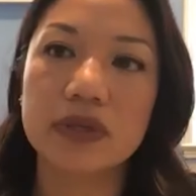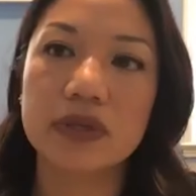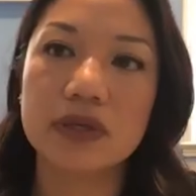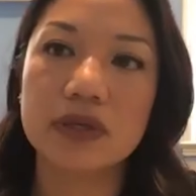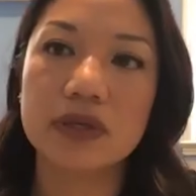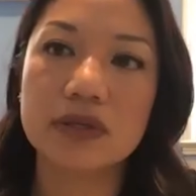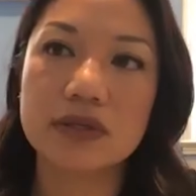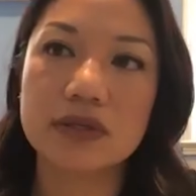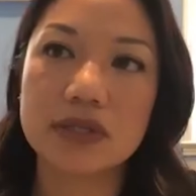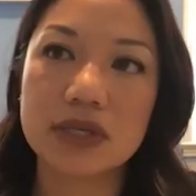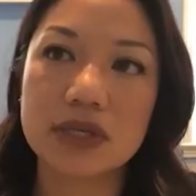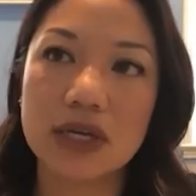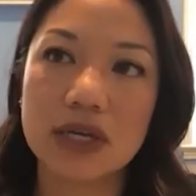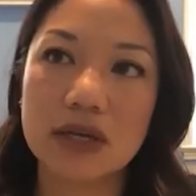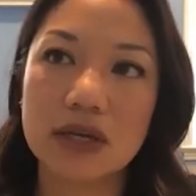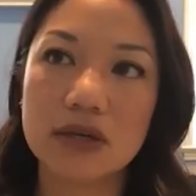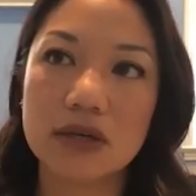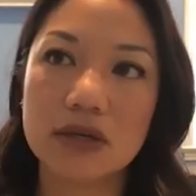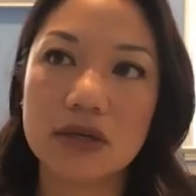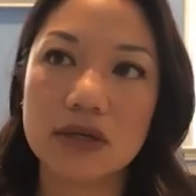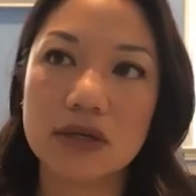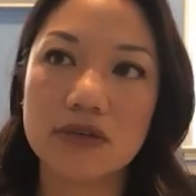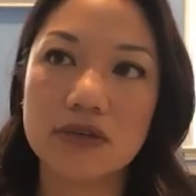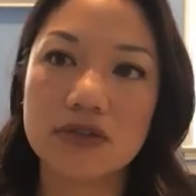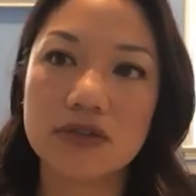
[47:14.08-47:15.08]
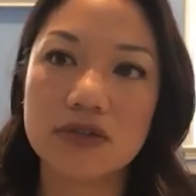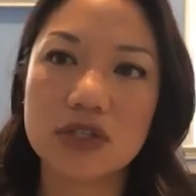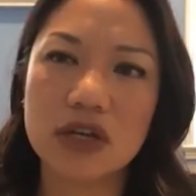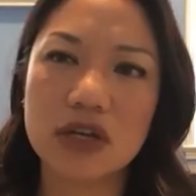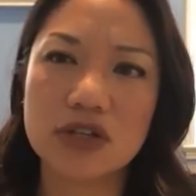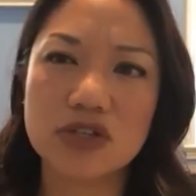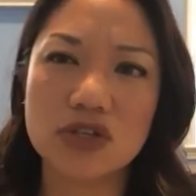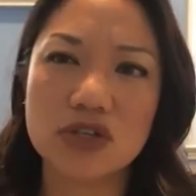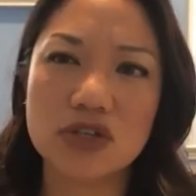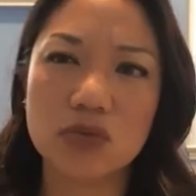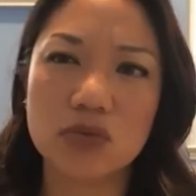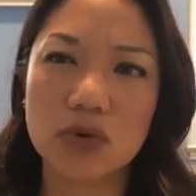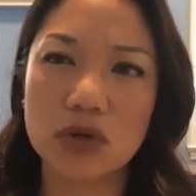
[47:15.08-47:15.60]
say, as long
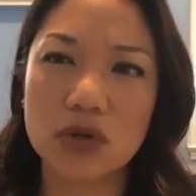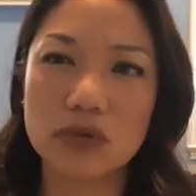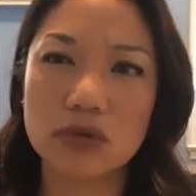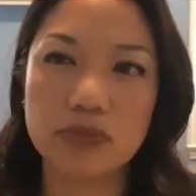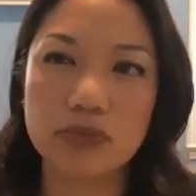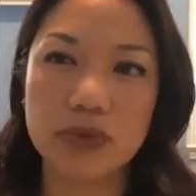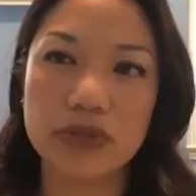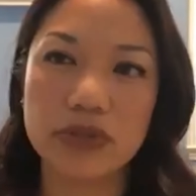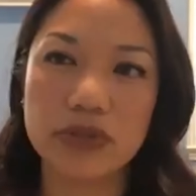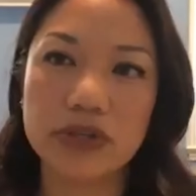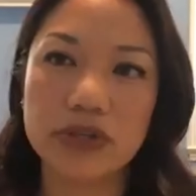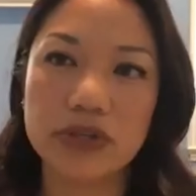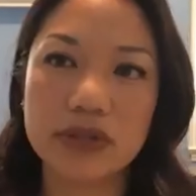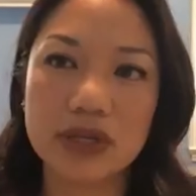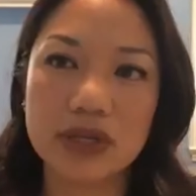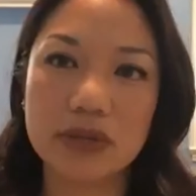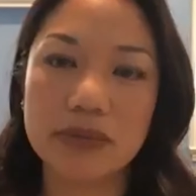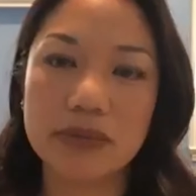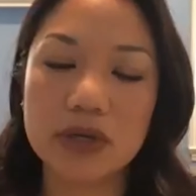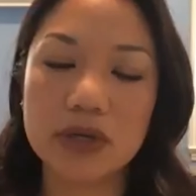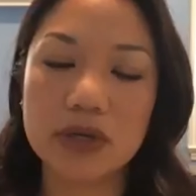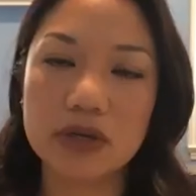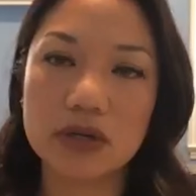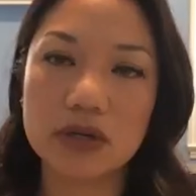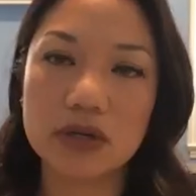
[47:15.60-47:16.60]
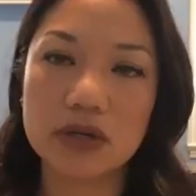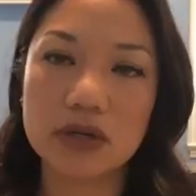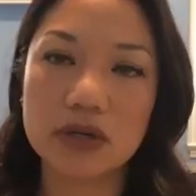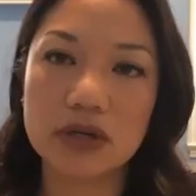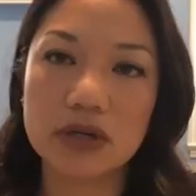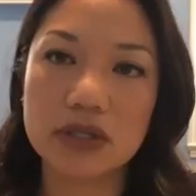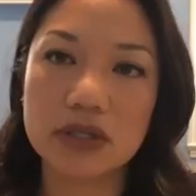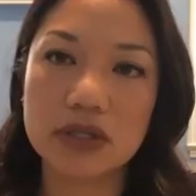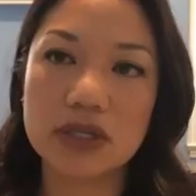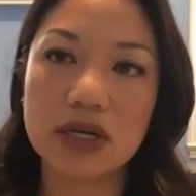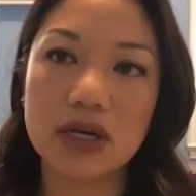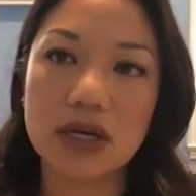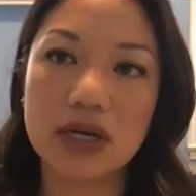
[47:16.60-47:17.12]
as you worked within that period of
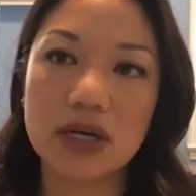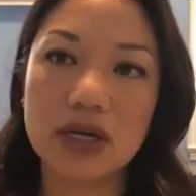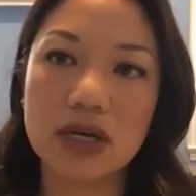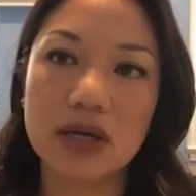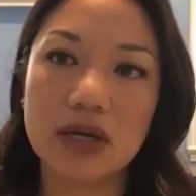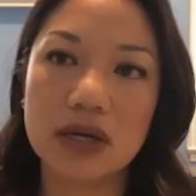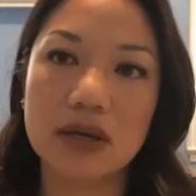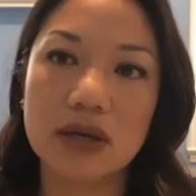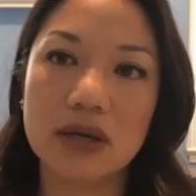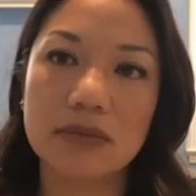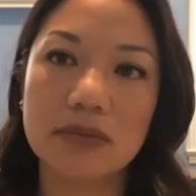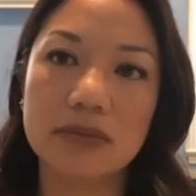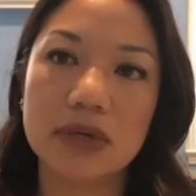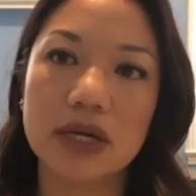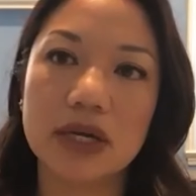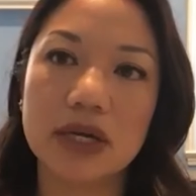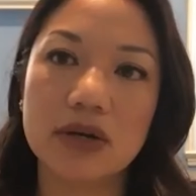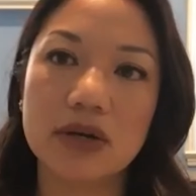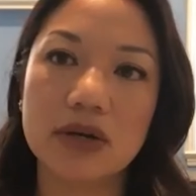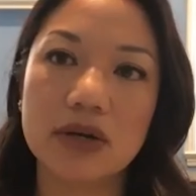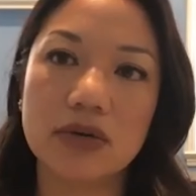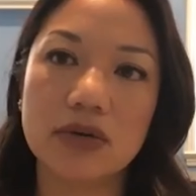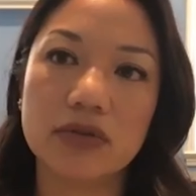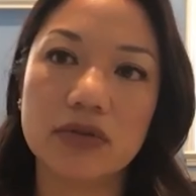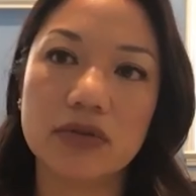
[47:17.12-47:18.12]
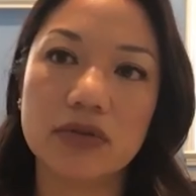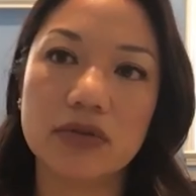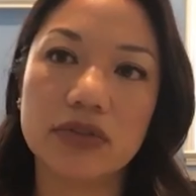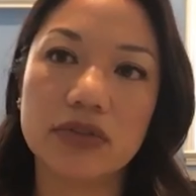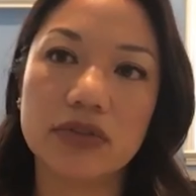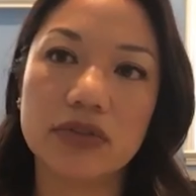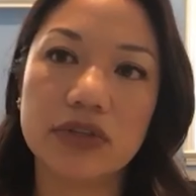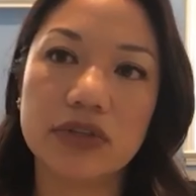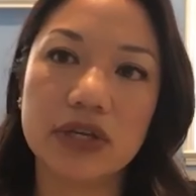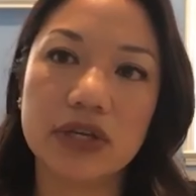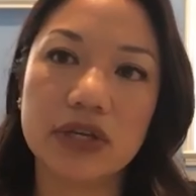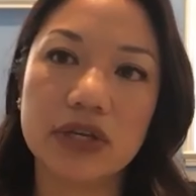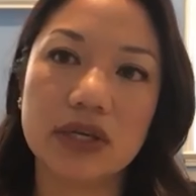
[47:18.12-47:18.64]
time, I don't
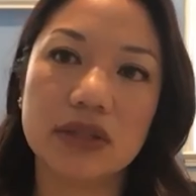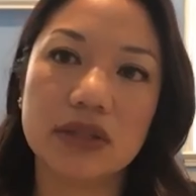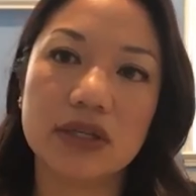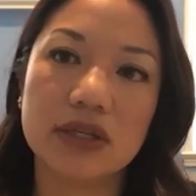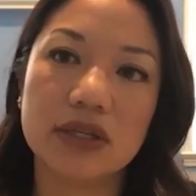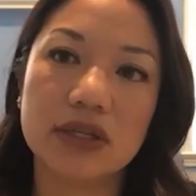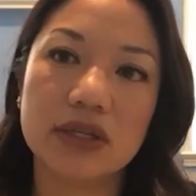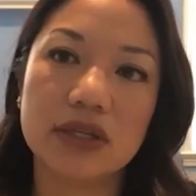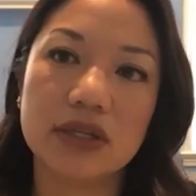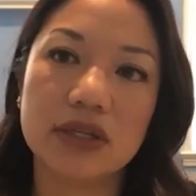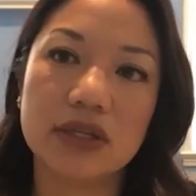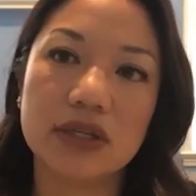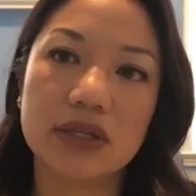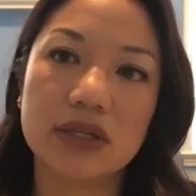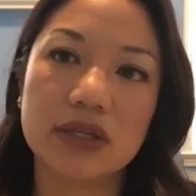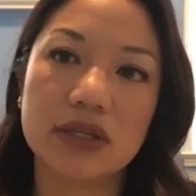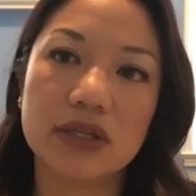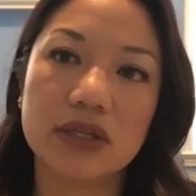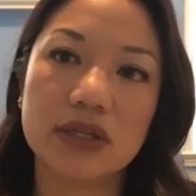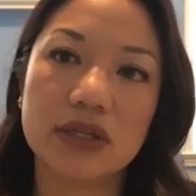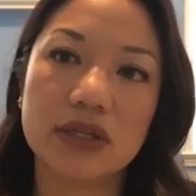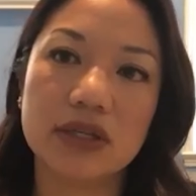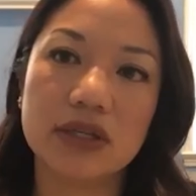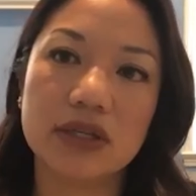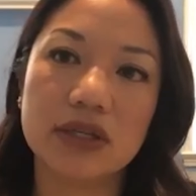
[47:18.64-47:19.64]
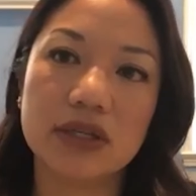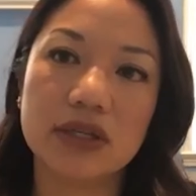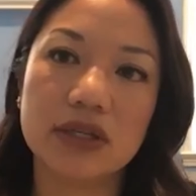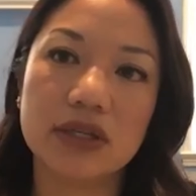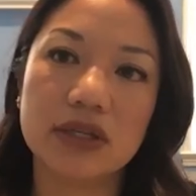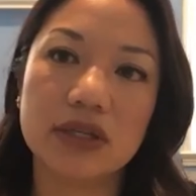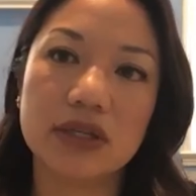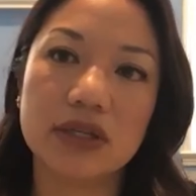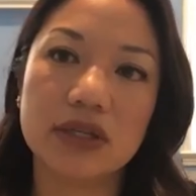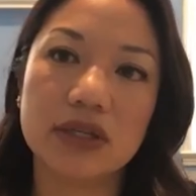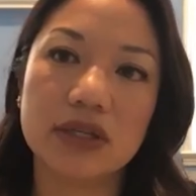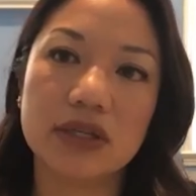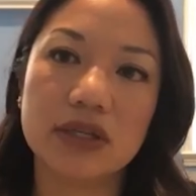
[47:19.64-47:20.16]
think that
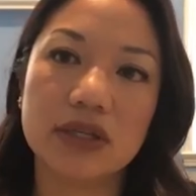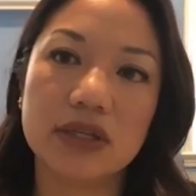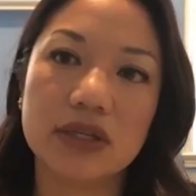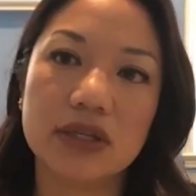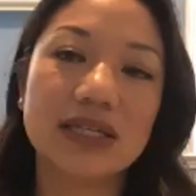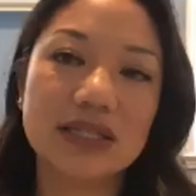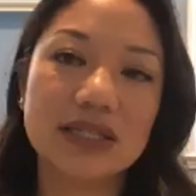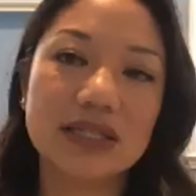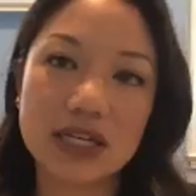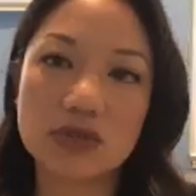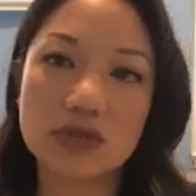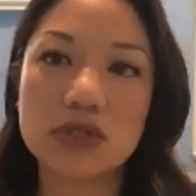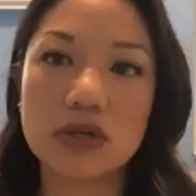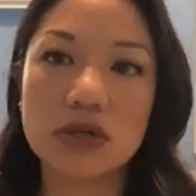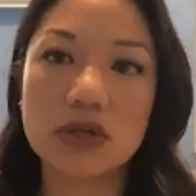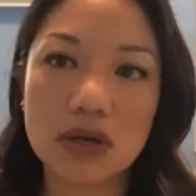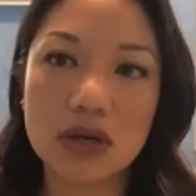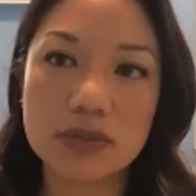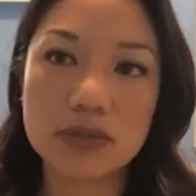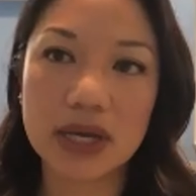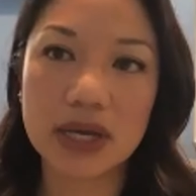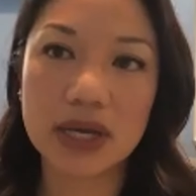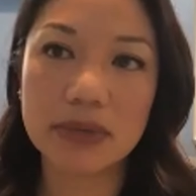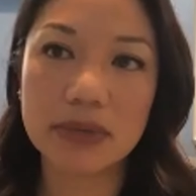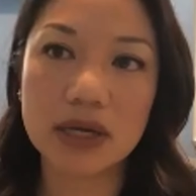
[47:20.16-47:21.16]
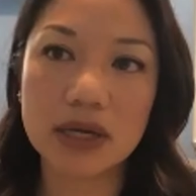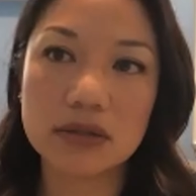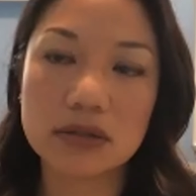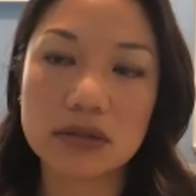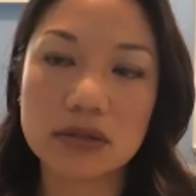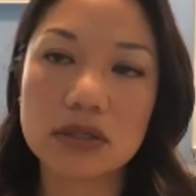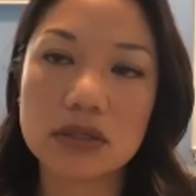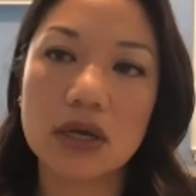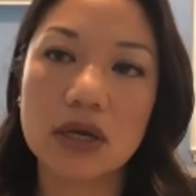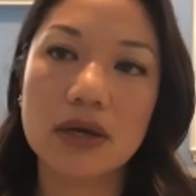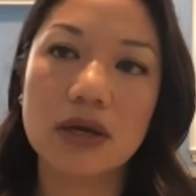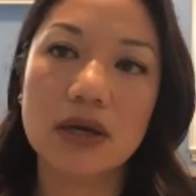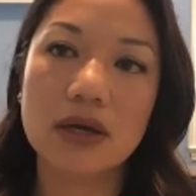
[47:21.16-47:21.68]
when the test result
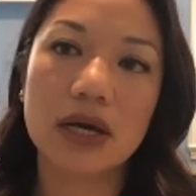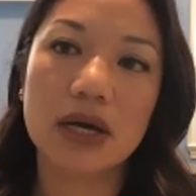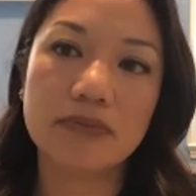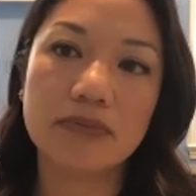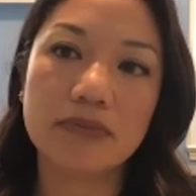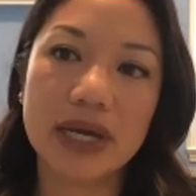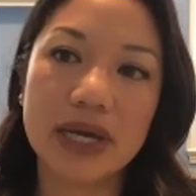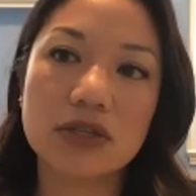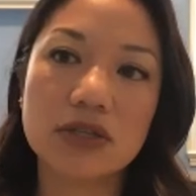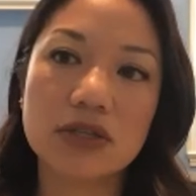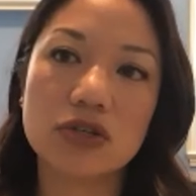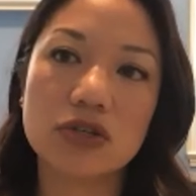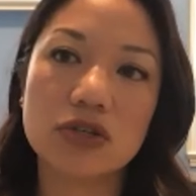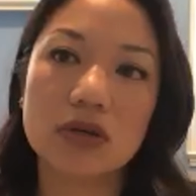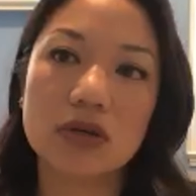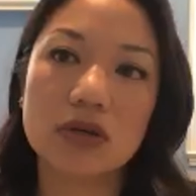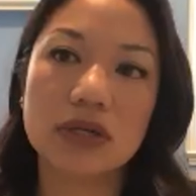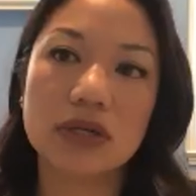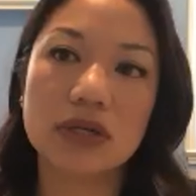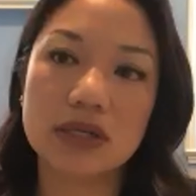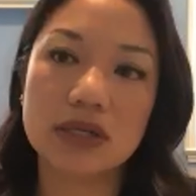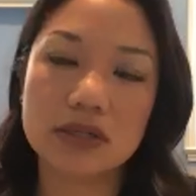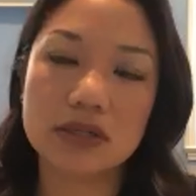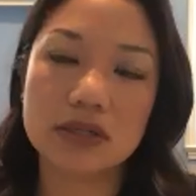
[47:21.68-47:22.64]
comes back matters.